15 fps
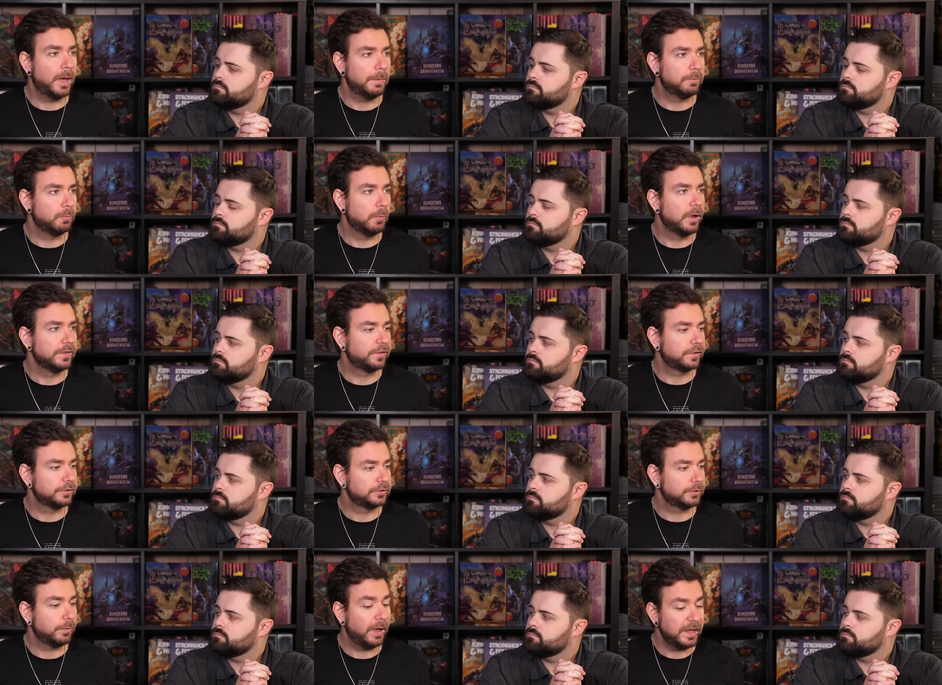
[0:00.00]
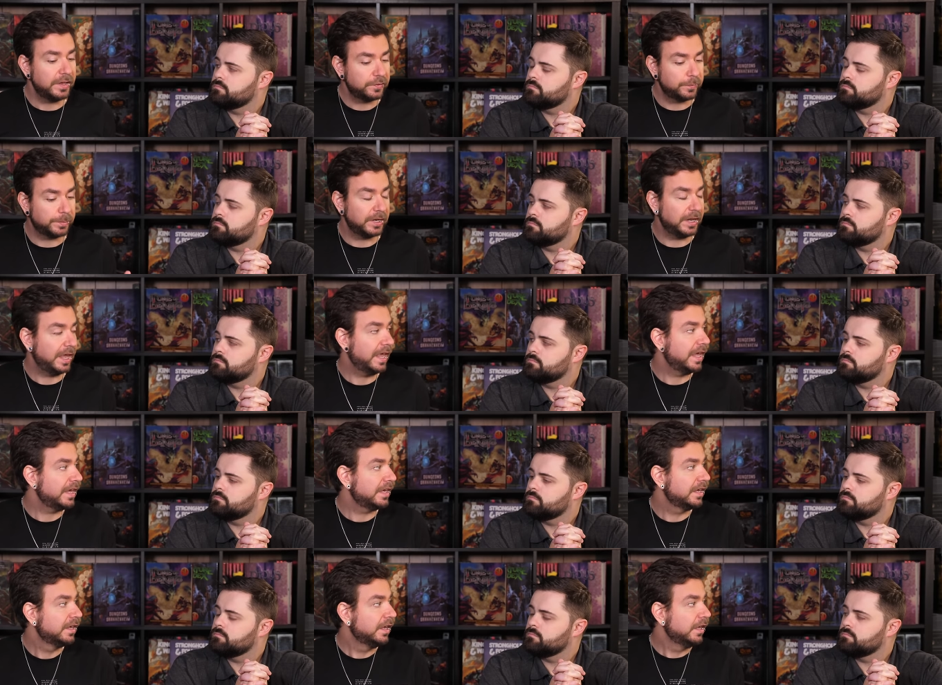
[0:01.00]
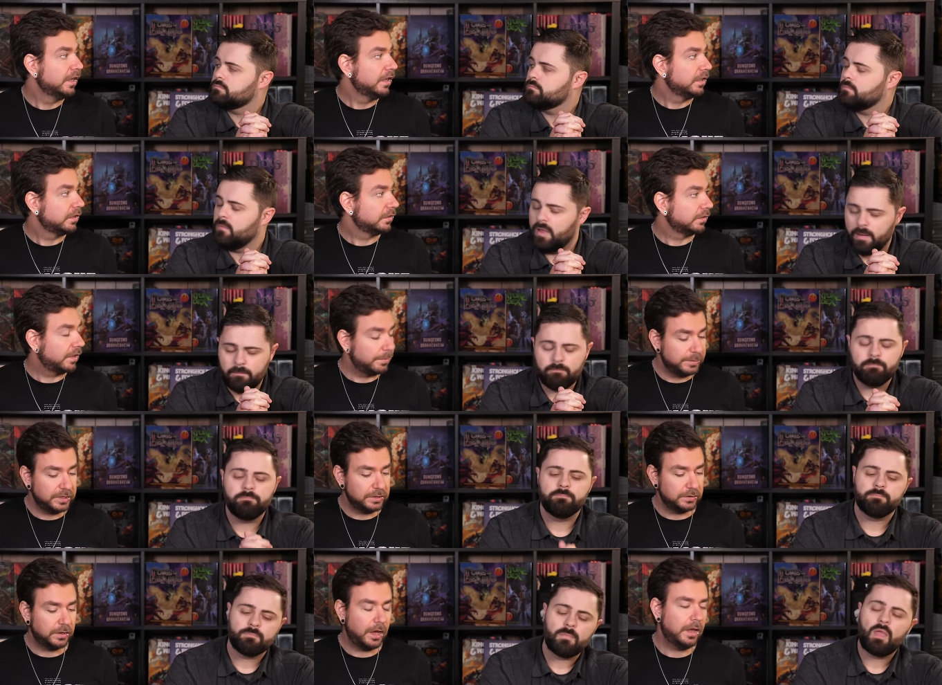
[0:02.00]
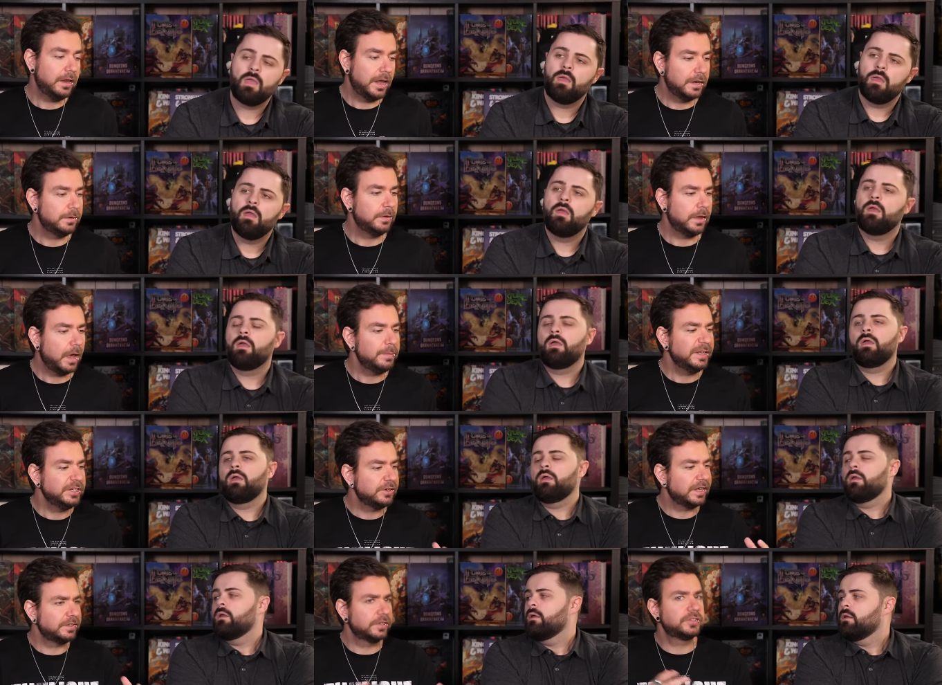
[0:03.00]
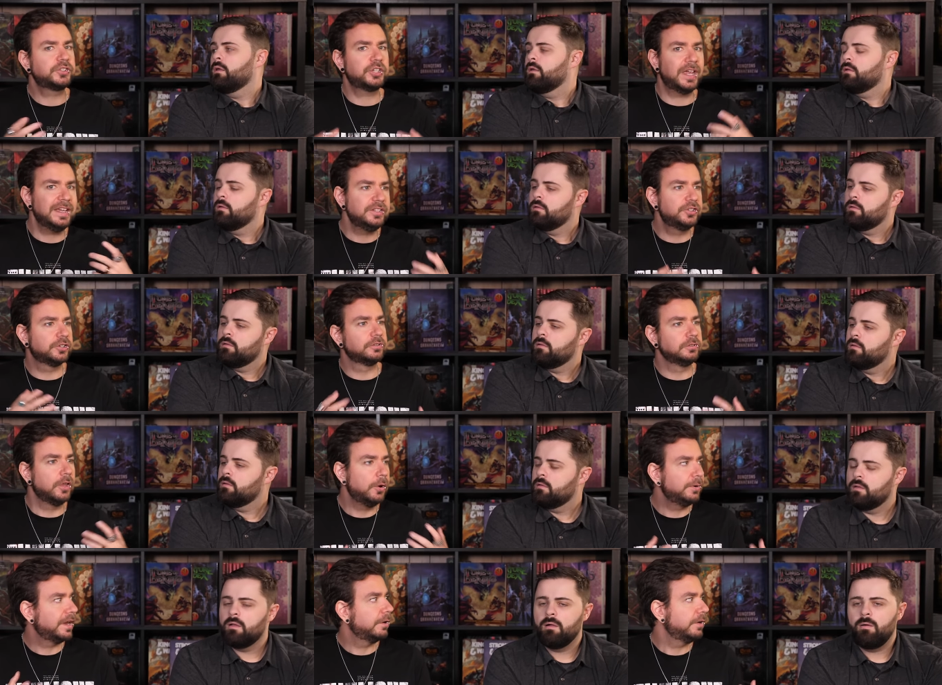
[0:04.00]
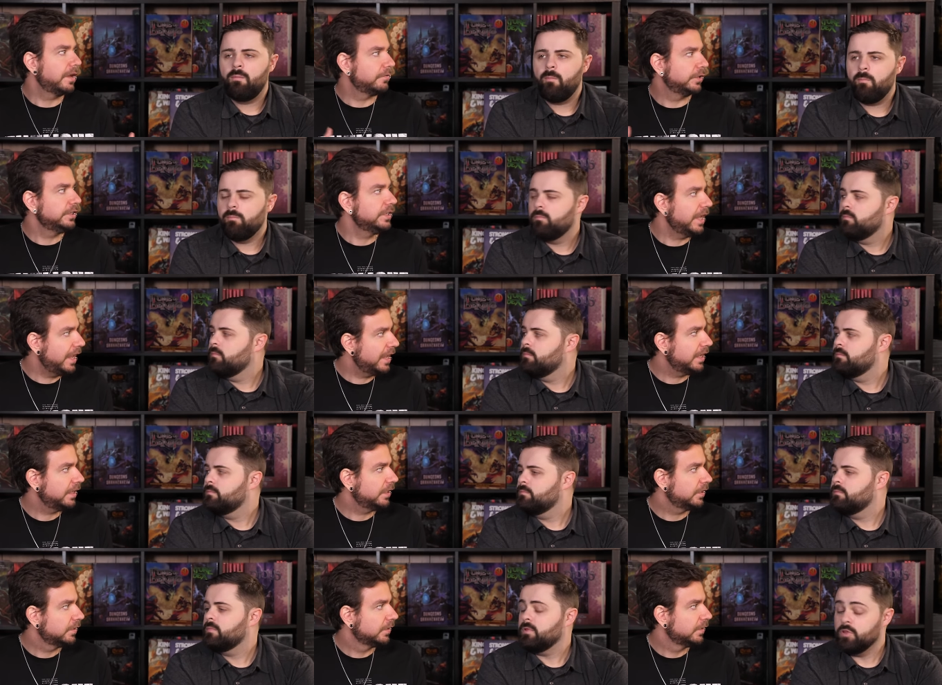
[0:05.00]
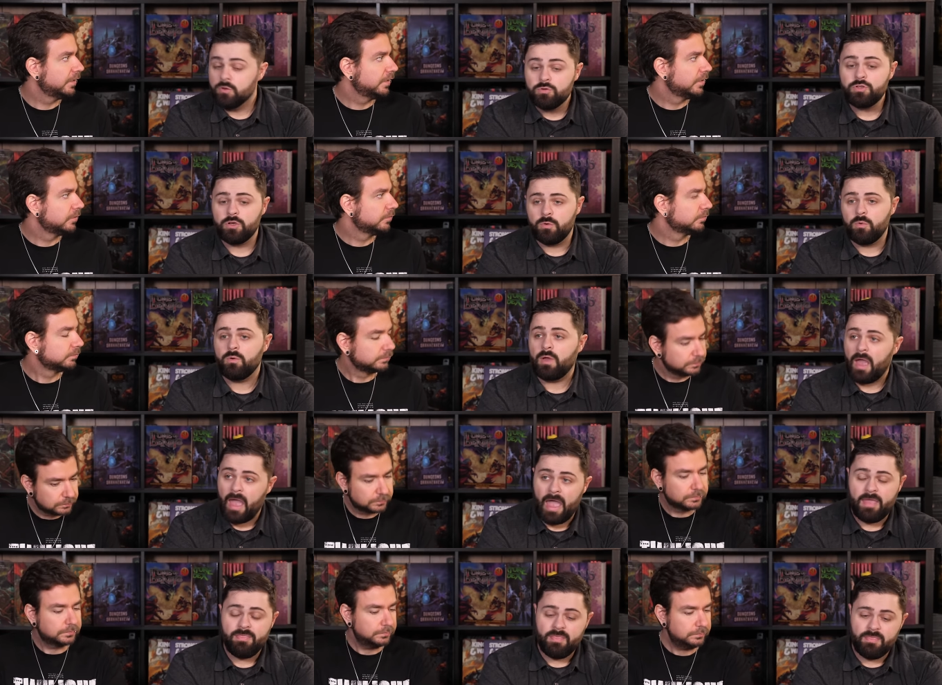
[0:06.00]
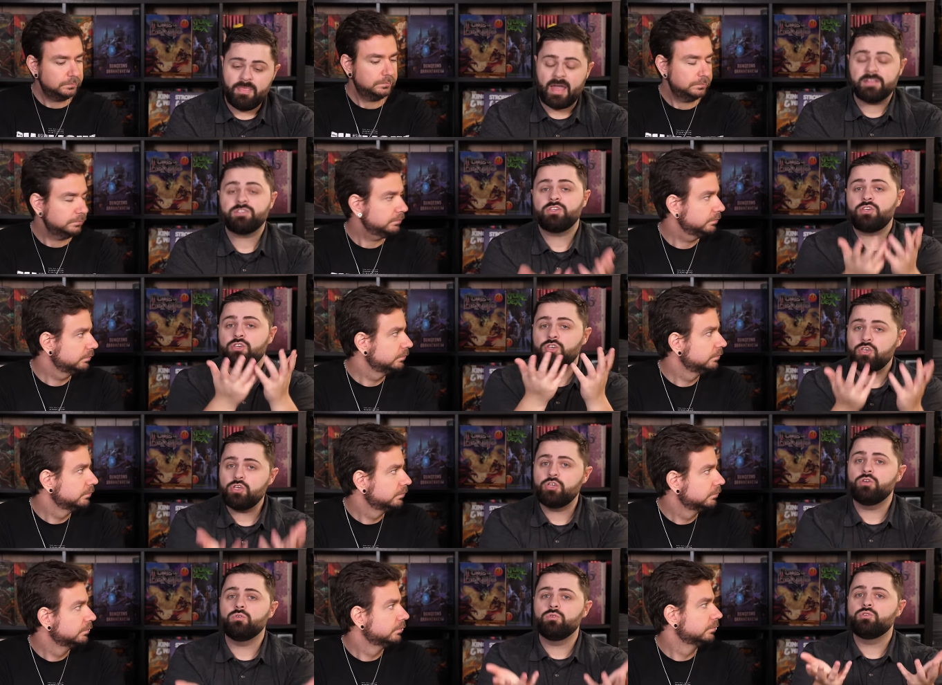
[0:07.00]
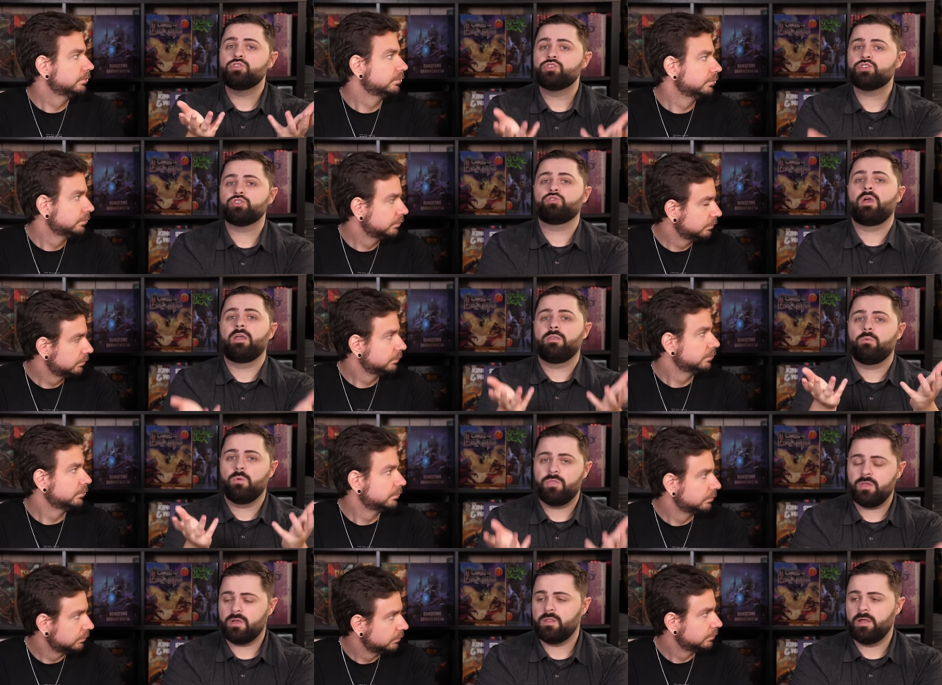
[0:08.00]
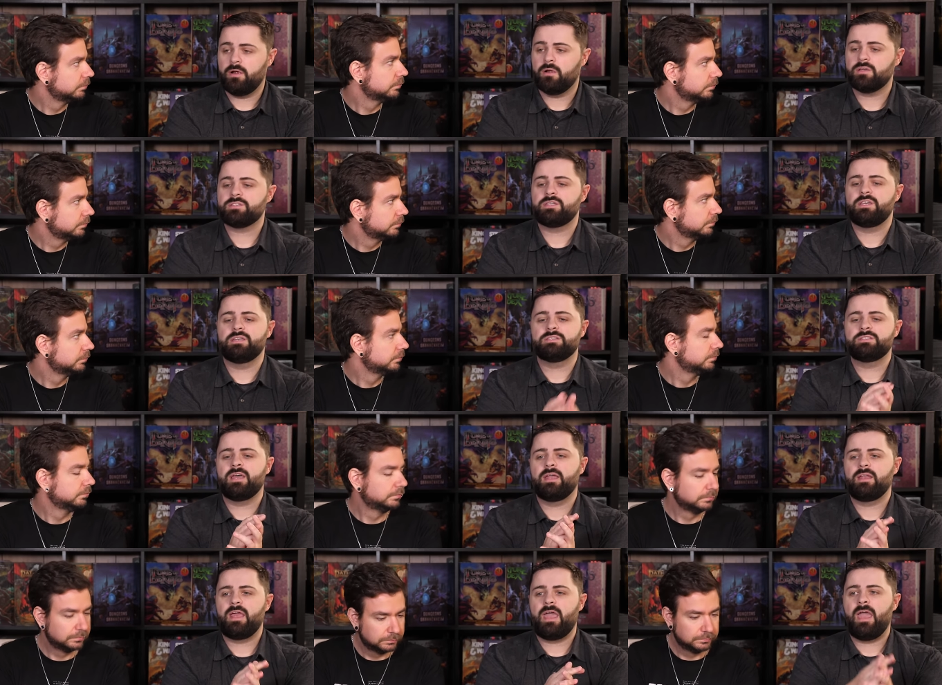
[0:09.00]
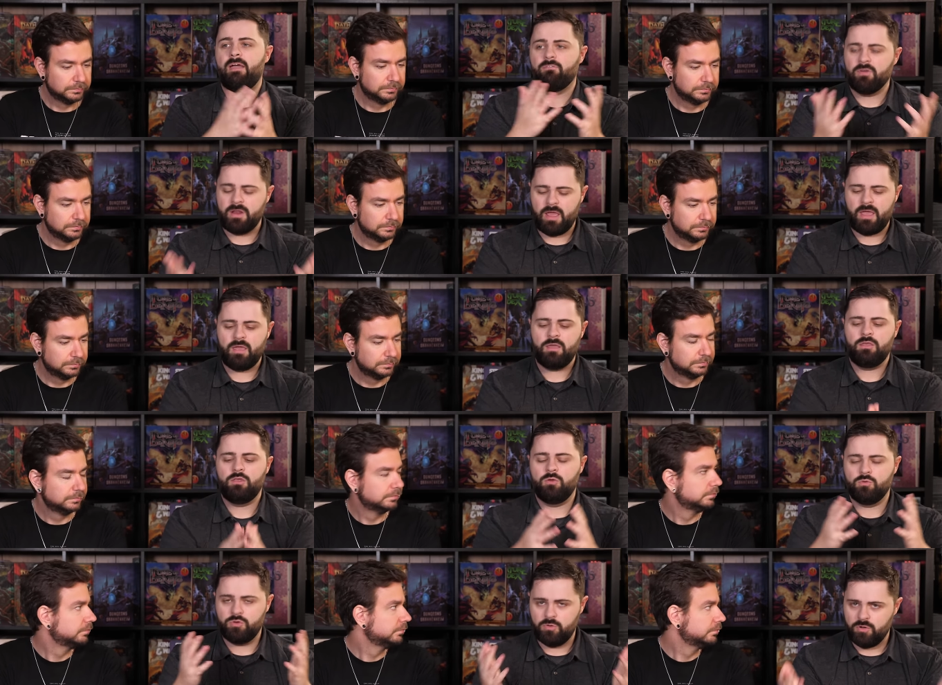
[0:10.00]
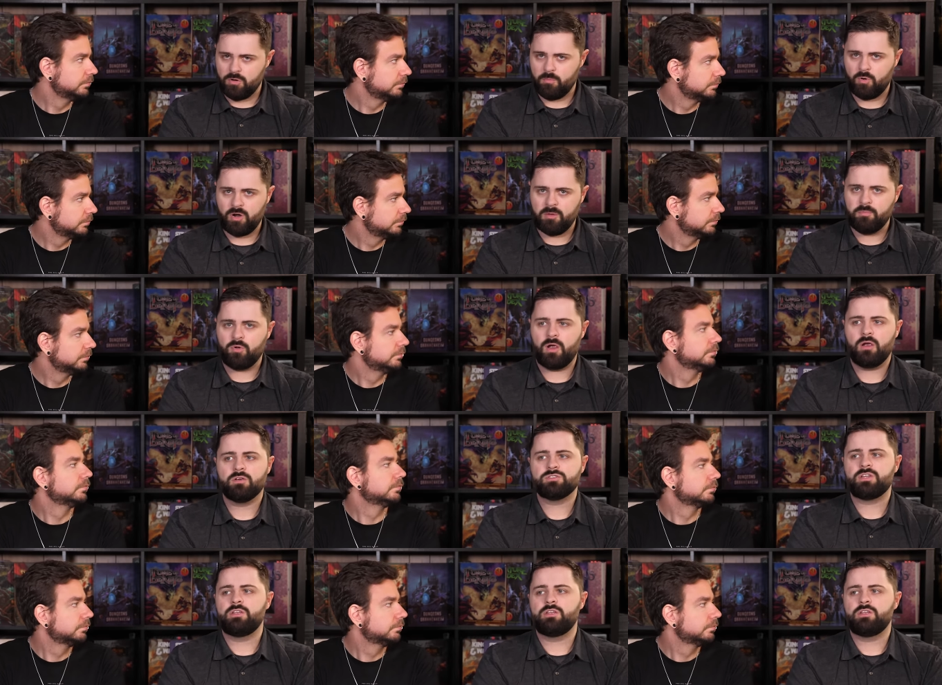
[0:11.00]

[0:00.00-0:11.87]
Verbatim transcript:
Speaker 1: up once or twice, but hey, yeah. let me. I, and I mean, you get to change your loadout every day.
Speaker 2: You do and that's a huge strength with the clerics is that every day you do your morning prayers